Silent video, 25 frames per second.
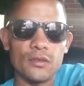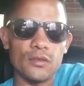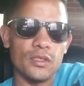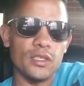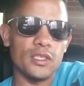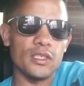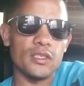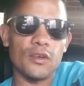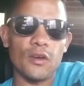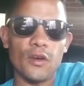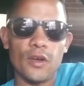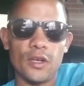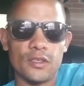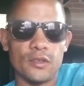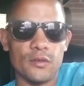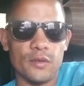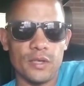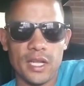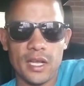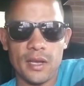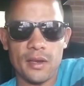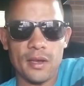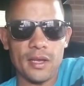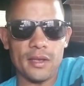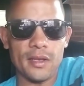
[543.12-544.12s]
to these cars
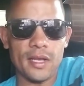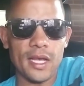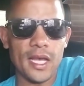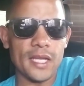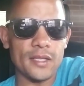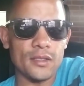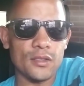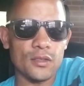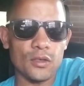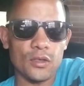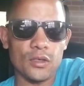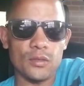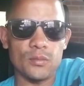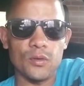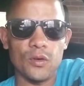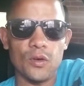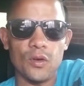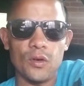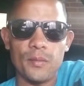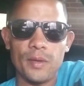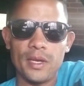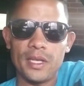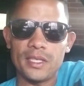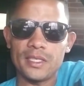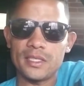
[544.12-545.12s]
already. I had turbo
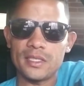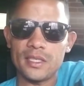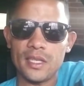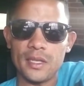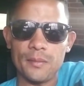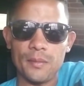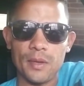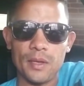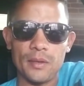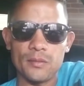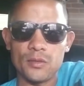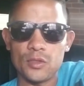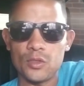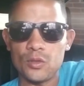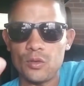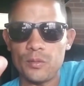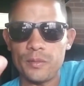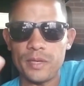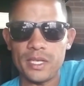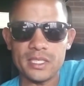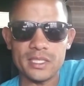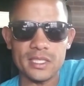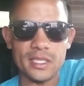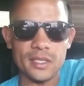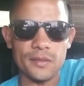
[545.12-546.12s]
in two of
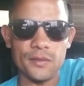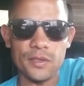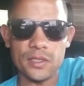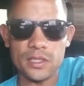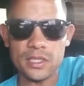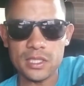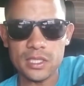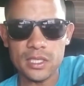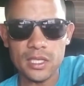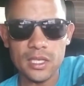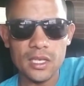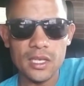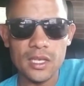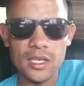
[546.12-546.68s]
my Civics,